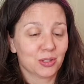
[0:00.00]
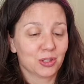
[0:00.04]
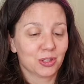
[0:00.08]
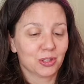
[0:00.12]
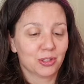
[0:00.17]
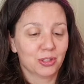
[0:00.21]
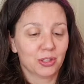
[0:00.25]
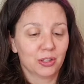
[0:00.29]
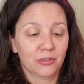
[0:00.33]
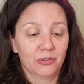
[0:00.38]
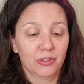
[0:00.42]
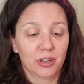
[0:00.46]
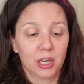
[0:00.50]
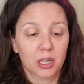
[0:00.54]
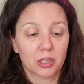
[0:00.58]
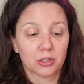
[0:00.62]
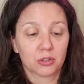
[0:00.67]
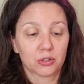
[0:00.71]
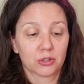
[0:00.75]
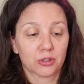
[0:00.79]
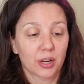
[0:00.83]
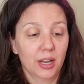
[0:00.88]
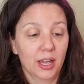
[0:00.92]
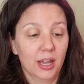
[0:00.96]
just over
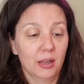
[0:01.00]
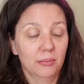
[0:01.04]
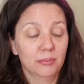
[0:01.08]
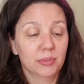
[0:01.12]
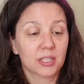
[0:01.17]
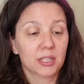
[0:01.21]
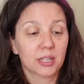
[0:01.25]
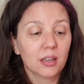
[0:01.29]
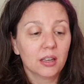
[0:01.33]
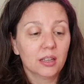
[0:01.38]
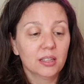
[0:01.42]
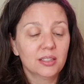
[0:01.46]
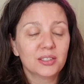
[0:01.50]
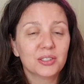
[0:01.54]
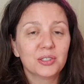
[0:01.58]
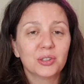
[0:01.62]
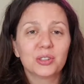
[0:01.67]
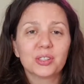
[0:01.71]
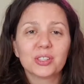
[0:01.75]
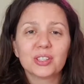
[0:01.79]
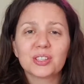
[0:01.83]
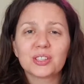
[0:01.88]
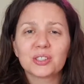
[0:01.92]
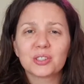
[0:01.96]
100 grams. It's not
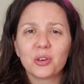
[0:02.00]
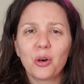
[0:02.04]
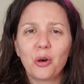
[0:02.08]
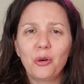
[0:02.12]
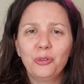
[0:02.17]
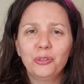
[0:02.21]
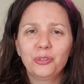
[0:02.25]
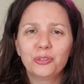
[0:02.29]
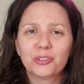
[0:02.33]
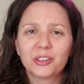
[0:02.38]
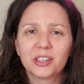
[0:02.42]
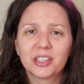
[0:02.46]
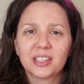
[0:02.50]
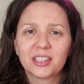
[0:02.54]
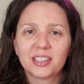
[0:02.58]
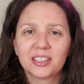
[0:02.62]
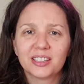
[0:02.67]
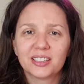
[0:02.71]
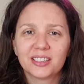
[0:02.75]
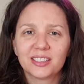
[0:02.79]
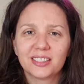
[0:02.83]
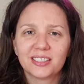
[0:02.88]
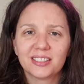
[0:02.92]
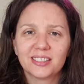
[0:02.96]
as soft
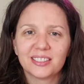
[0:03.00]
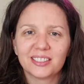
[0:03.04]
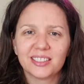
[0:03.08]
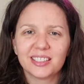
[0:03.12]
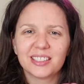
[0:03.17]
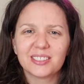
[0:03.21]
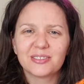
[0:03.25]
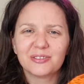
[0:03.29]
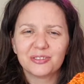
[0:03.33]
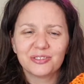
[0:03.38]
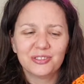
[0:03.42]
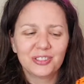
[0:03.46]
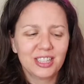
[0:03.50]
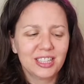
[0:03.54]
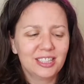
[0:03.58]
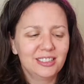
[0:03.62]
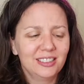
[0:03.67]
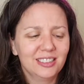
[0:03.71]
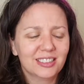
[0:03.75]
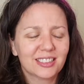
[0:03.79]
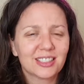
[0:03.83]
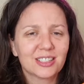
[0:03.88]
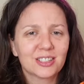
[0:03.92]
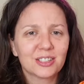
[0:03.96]
doesn't
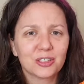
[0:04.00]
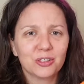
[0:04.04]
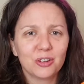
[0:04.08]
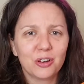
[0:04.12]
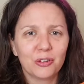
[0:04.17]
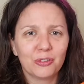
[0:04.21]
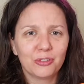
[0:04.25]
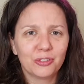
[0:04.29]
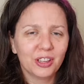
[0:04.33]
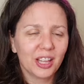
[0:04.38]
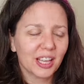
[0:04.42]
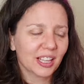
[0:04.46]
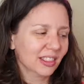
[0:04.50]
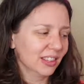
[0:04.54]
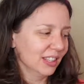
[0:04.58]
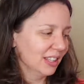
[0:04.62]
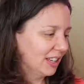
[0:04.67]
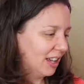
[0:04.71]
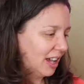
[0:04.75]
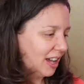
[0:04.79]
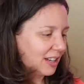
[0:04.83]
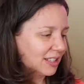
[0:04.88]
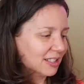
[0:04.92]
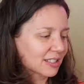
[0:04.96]
feel as soft. Like the
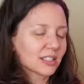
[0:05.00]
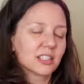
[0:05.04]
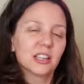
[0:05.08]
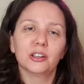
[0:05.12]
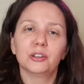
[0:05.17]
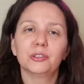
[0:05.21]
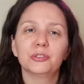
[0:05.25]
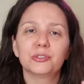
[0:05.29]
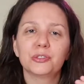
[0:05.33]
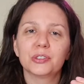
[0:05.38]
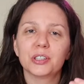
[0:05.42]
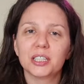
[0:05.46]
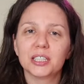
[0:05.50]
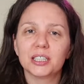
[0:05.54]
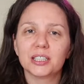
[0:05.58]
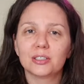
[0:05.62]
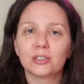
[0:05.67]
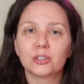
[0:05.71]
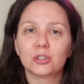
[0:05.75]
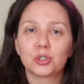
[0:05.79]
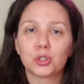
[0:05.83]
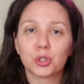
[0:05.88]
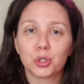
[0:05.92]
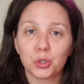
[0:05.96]
yarn itself
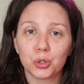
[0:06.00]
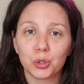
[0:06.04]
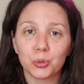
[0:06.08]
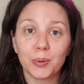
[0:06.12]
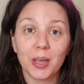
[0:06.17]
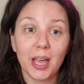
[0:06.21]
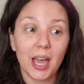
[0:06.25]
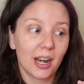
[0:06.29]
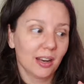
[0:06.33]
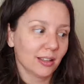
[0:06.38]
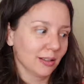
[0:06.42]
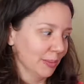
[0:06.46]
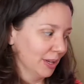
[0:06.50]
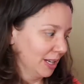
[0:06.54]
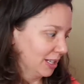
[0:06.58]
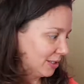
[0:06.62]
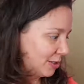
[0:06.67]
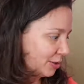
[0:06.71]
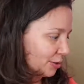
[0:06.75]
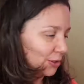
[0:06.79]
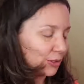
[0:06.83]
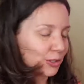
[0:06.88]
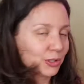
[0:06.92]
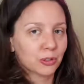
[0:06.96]
isn't too bad. I mean, it's
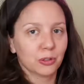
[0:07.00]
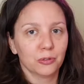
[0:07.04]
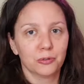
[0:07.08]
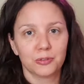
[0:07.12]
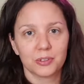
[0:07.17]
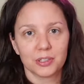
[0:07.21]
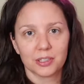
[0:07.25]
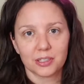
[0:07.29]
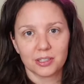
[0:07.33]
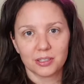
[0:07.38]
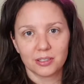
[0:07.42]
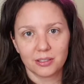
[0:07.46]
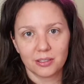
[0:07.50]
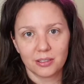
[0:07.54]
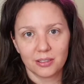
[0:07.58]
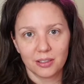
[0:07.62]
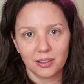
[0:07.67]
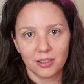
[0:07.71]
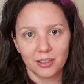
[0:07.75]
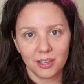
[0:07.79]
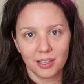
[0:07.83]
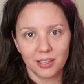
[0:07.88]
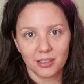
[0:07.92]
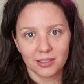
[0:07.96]
not as soft as the
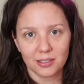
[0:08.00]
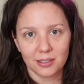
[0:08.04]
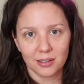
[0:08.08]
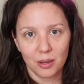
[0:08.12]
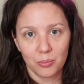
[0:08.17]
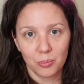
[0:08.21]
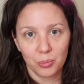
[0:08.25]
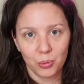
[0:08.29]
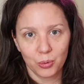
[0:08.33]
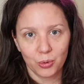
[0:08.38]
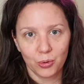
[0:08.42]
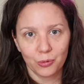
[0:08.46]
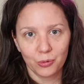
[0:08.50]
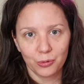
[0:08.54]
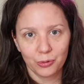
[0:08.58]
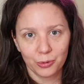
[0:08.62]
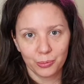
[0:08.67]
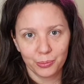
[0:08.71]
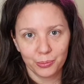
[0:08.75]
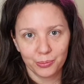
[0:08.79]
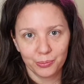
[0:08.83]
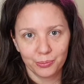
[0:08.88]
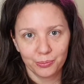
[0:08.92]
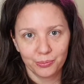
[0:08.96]
things that I bought
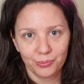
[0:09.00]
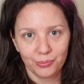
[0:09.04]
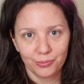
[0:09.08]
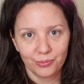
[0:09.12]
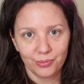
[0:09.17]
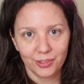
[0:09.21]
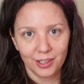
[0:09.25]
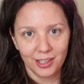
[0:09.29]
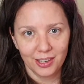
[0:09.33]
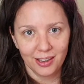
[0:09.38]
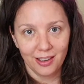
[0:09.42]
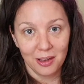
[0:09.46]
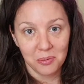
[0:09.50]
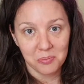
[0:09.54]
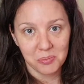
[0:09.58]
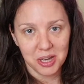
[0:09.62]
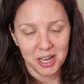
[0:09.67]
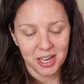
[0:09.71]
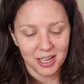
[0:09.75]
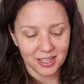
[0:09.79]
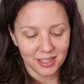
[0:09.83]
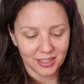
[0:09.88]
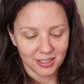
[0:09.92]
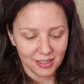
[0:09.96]
from the yarn
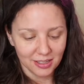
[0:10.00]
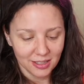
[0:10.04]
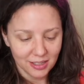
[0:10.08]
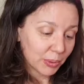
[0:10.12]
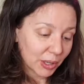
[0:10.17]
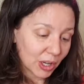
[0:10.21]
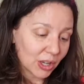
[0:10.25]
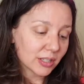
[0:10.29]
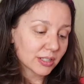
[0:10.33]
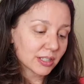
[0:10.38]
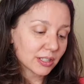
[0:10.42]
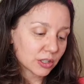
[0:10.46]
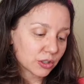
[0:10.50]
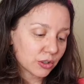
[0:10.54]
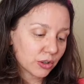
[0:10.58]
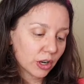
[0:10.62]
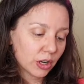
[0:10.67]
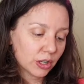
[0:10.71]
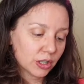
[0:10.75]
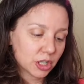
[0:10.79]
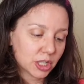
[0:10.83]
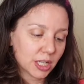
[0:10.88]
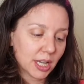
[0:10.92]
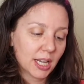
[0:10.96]
market. Because it's
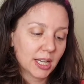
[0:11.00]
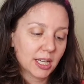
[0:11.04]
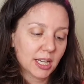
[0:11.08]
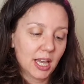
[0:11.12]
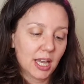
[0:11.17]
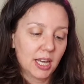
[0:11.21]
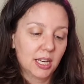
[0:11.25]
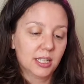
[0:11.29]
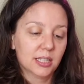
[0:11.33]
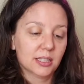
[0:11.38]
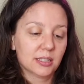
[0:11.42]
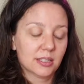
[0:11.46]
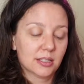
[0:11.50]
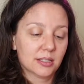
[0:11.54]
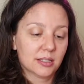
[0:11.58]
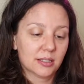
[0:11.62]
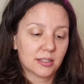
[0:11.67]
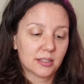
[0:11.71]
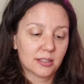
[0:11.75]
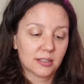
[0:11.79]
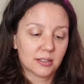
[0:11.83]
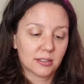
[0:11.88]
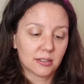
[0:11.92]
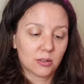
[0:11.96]
crocheted and
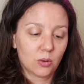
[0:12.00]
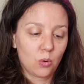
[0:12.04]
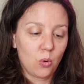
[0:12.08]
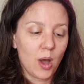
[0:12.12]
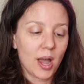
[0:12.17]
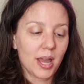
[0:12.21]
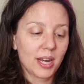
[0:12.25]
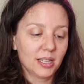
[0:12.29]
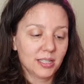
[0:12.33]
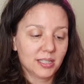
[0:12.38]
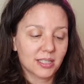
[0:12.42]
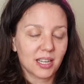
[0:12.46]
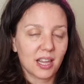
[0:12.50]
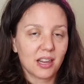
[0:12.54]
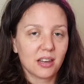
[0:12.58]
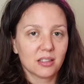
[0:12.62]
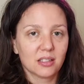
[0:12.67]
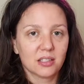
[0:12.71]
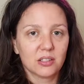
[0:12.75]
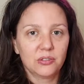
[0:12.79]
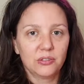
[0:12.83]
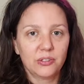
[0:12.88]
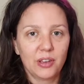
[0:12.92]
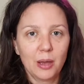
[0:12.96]
it's quite a
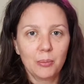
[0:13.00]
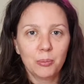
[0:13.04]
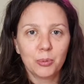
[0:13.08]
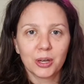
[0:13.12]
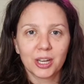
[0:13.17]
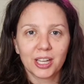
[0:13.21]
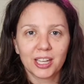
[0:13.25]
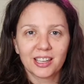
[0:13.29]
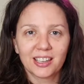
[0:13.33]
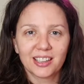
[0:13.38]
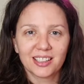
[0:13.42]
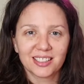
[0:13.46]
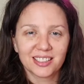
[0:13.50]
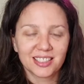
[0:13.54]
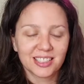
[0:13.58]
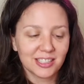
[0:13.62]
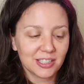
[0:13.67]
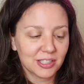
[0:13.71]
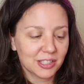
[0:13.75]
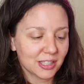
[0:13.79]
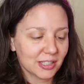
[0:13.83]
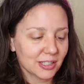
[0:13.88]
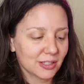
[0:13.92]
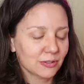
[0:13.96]
dense fabric, it
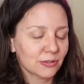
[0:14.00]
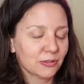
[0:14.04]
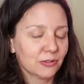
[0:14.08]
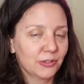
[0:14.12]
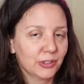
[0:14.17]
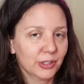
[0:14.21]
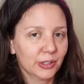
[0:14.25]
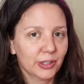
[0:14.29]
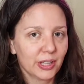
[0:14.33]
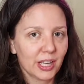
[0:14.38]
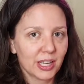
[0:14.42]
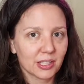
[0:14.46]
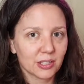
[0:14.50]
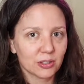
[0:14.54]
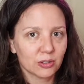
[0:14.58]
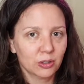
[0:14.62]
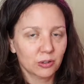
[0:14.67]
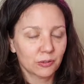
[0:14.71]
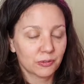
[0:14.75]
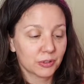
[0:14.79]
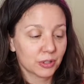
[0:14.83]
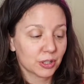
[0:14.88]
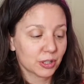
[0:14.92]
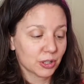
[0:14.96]
just doesn't feel that
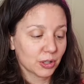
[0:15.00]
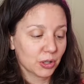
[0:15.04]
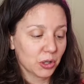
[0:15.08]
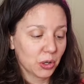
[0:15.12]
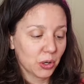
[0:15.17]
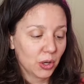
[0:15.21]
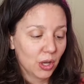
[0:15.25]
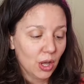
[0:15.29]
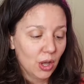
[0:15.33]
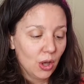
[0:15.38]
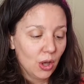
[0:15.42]
soft. So